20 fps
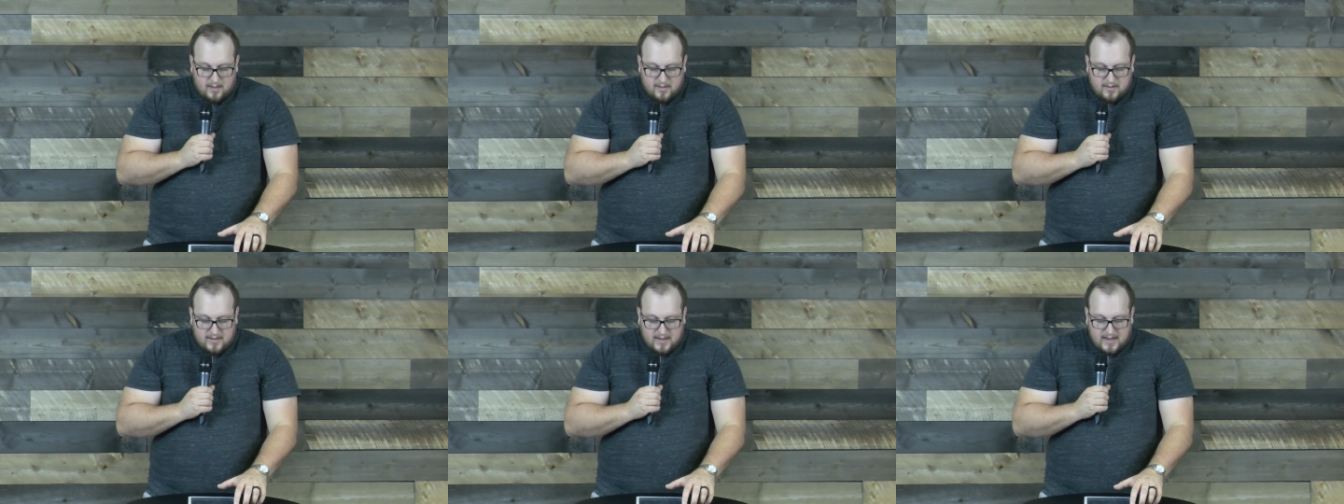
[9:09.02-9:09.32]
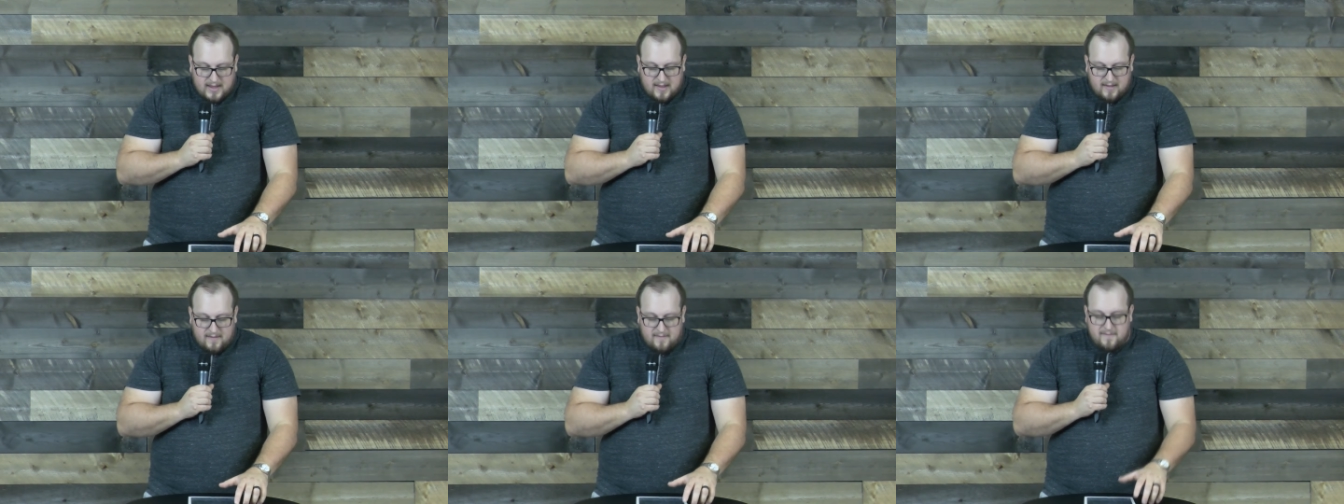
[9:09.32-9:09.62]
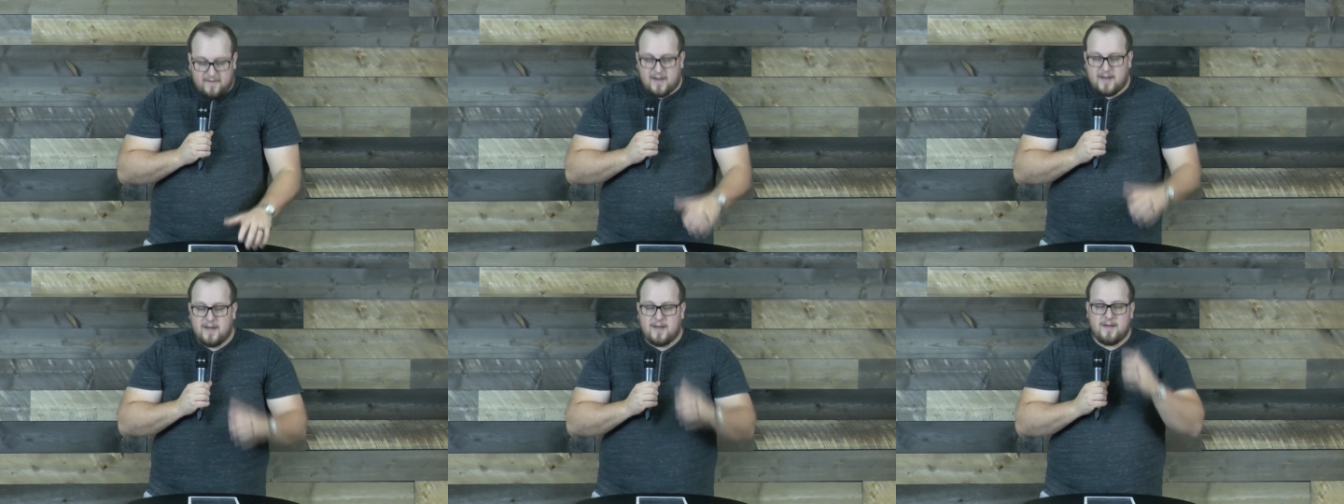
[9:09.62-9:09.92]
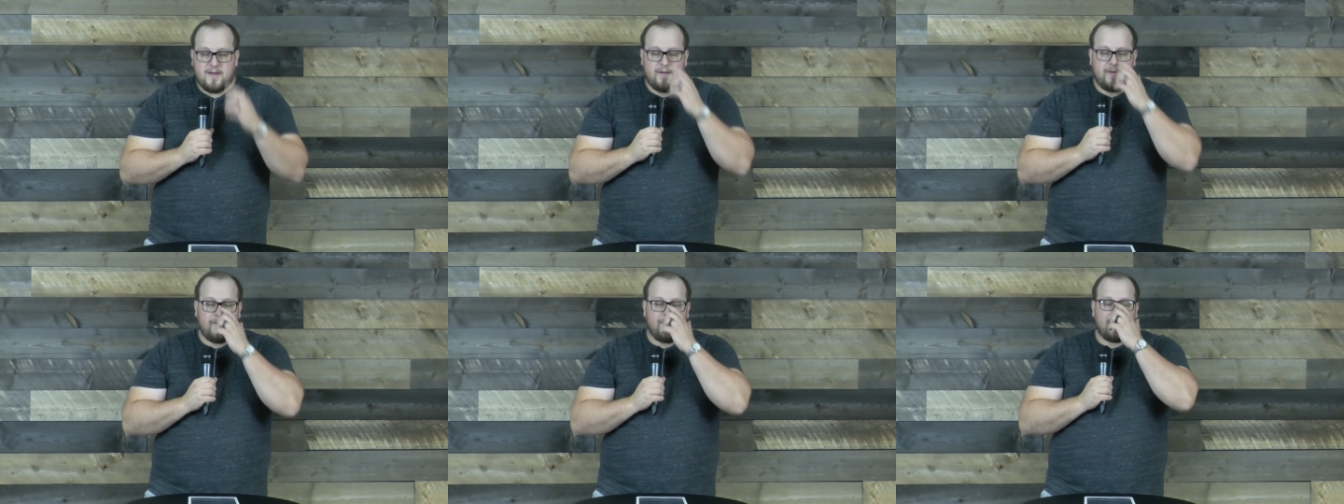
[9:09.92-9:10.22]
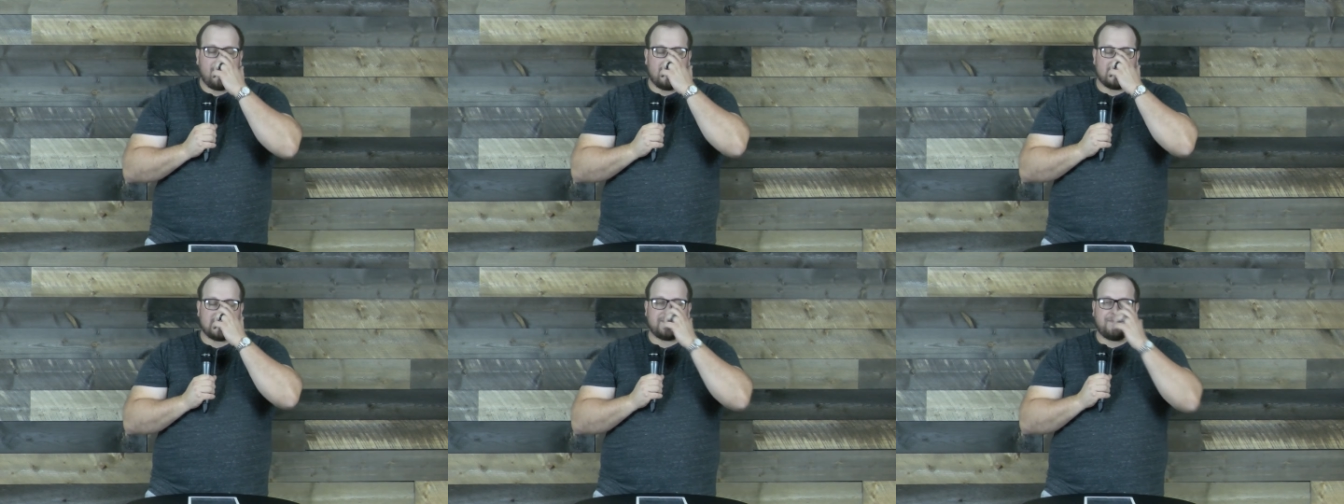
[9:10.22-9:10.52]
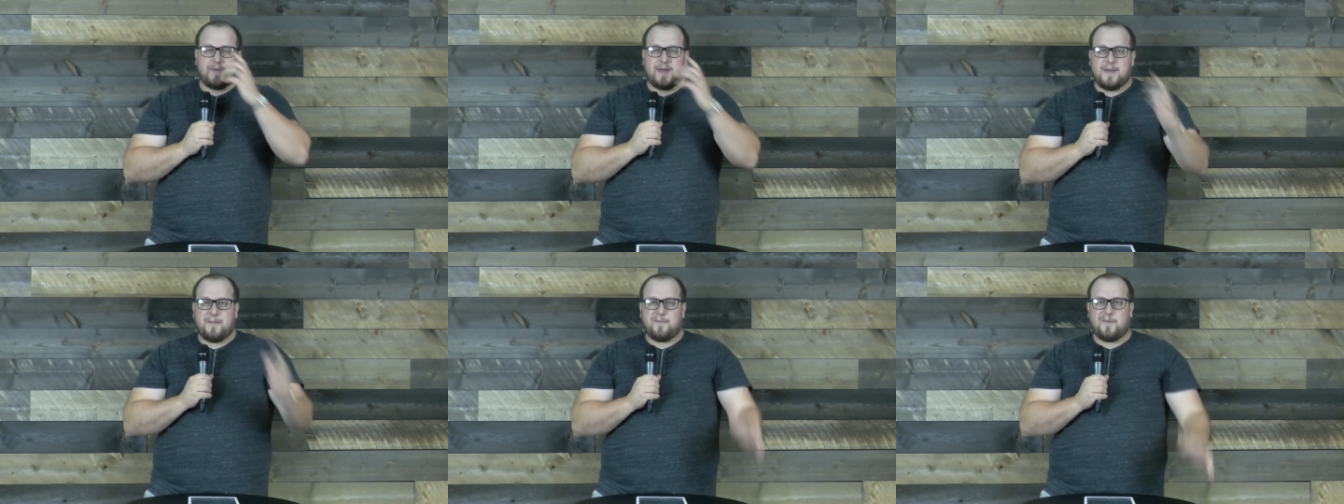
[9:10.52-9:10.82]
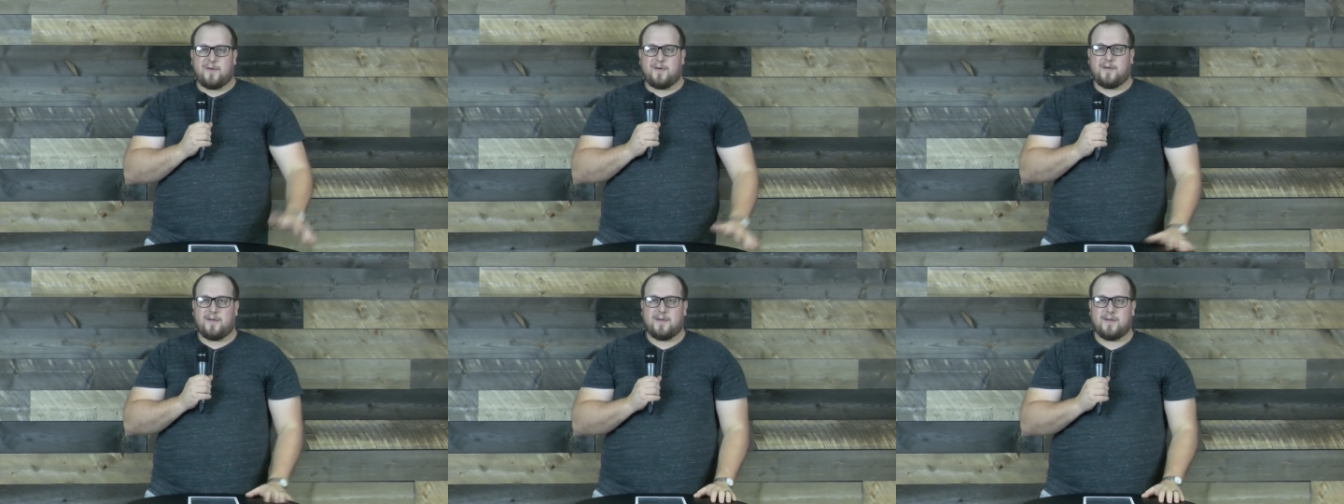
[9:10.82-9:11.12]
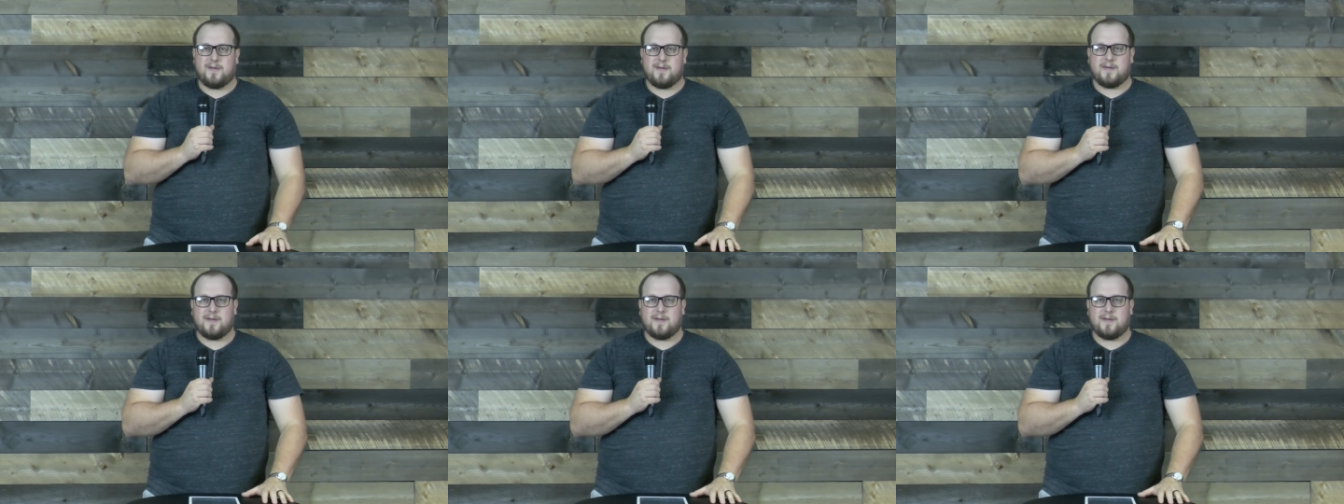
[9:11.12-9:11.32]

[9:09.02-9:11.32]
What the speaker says: Think of, there's people